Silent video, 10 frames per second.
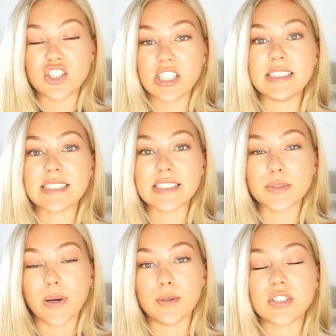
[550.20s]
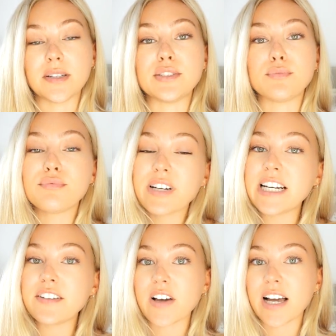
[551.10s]
jeans as well. So it's
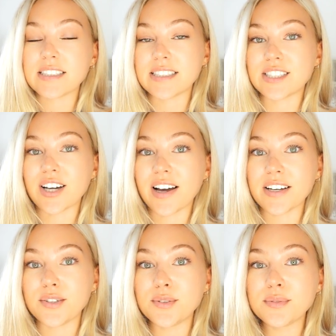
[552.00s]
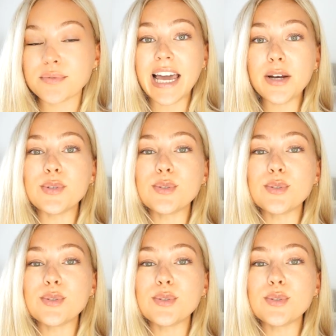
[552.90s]
really versatile. And it would